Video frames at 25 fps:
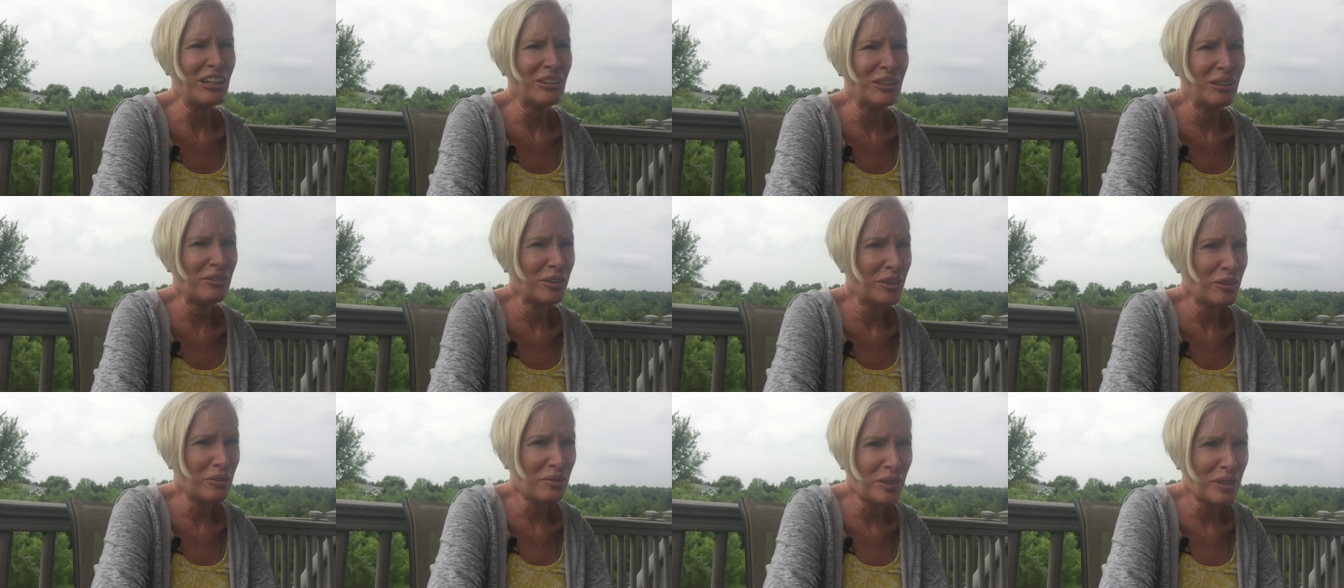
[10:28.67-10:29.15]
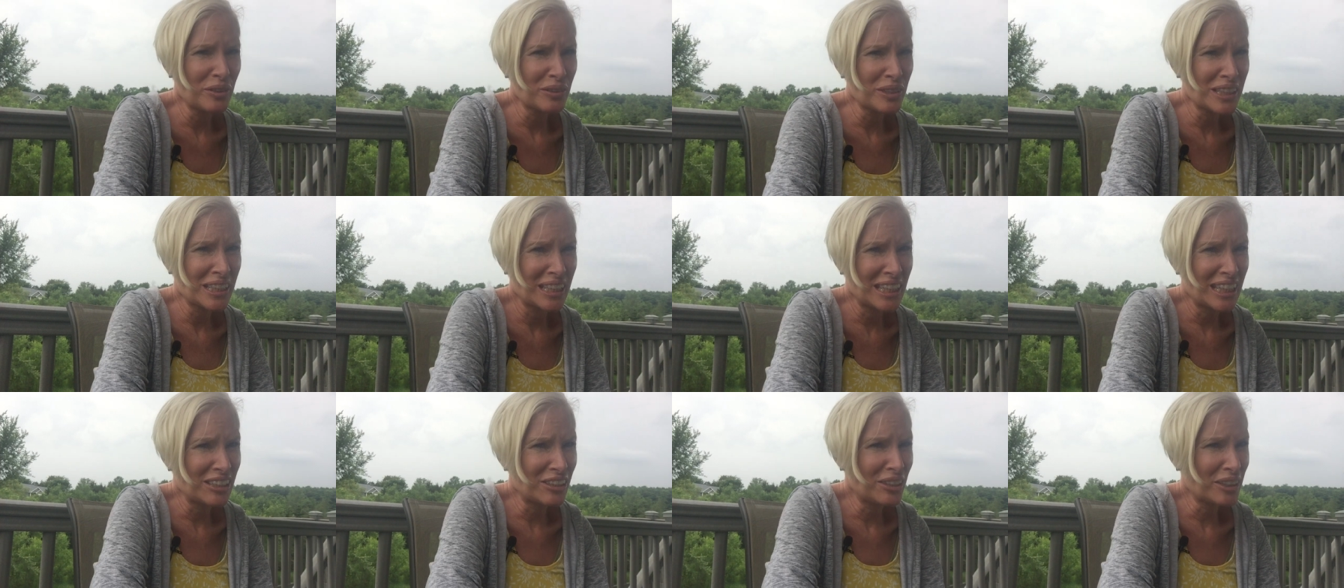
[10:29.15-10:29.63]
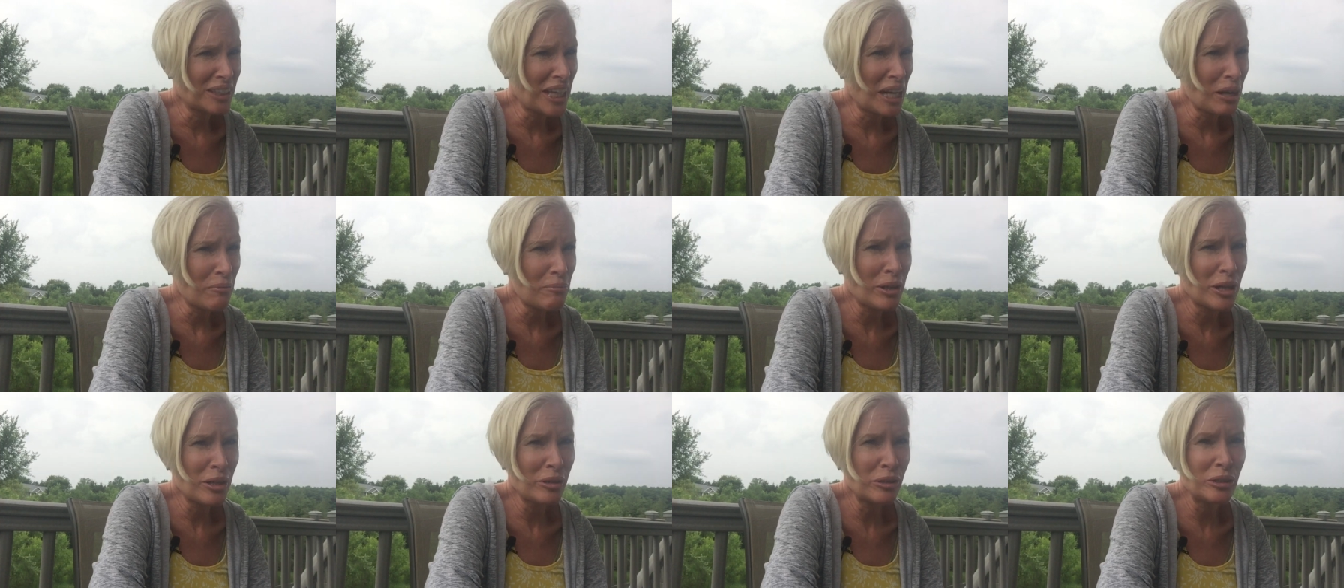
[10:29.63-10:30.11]
don't even know if he was in the
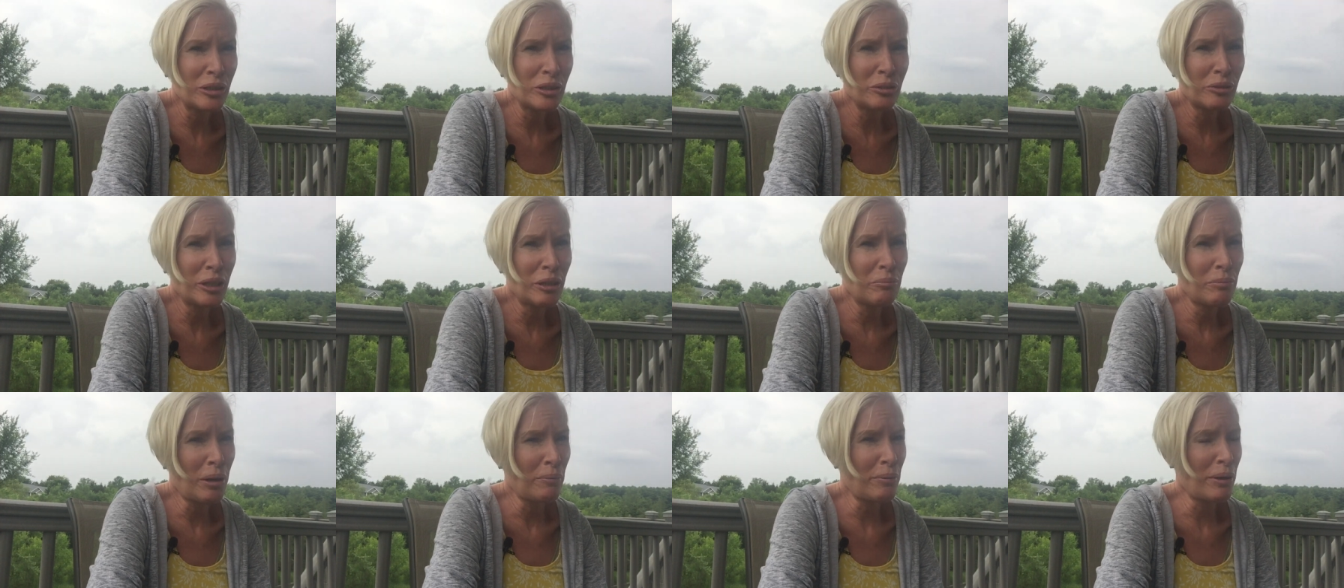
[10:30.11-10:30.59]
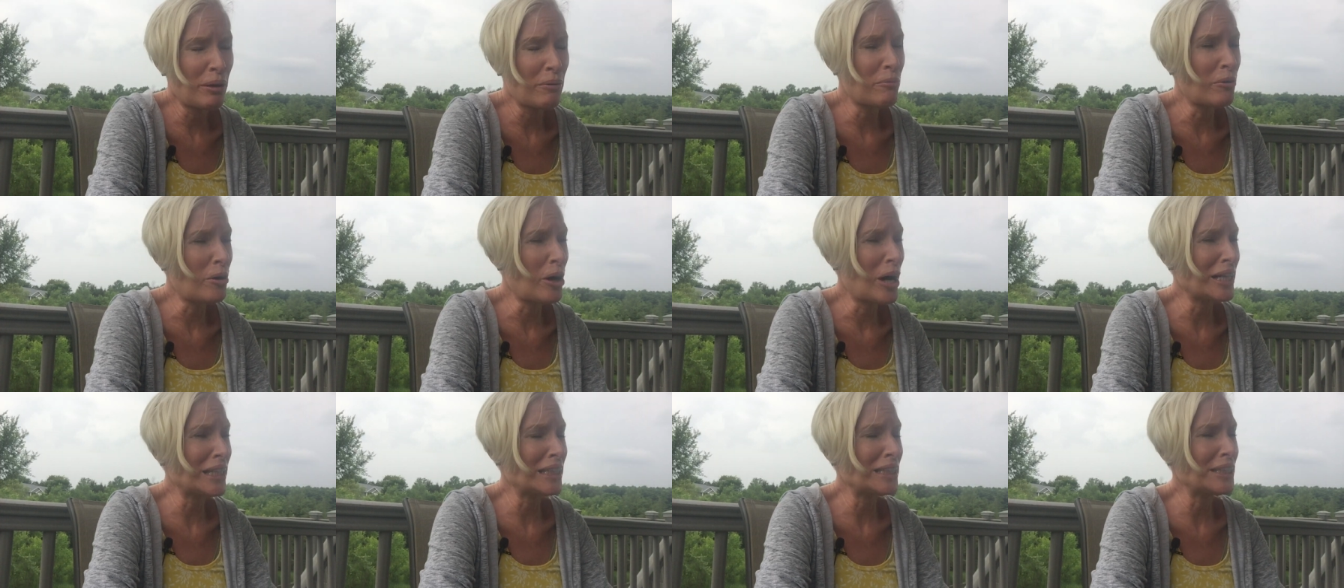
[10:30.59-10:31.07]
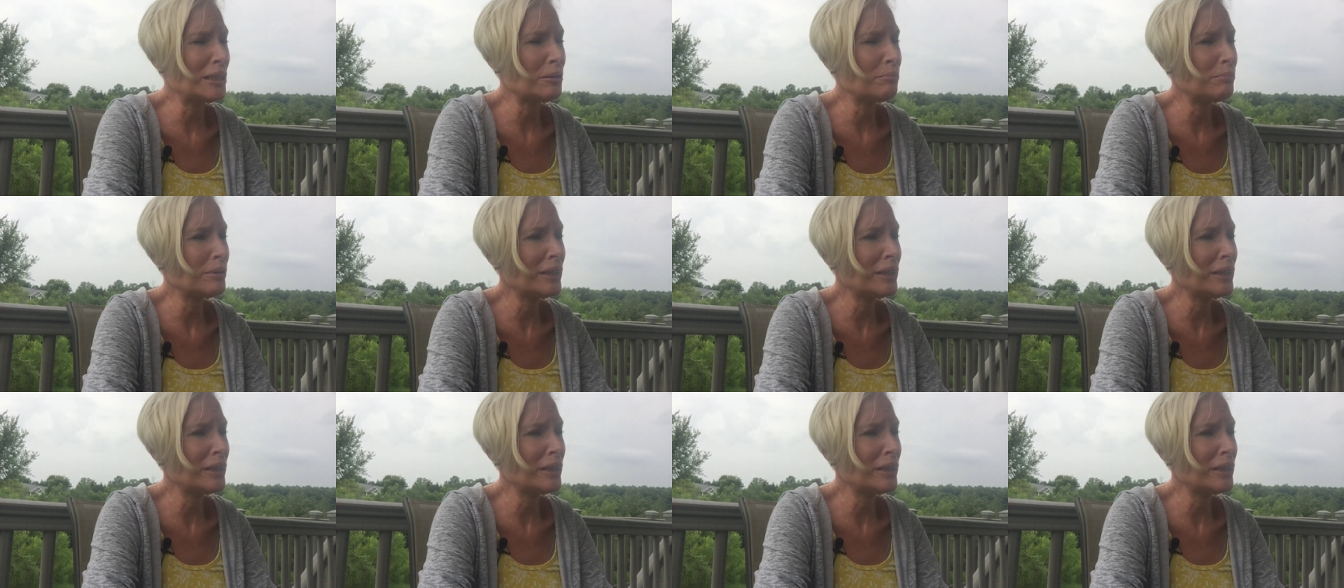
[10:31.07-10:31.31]
entertainment industry or maybe wanted to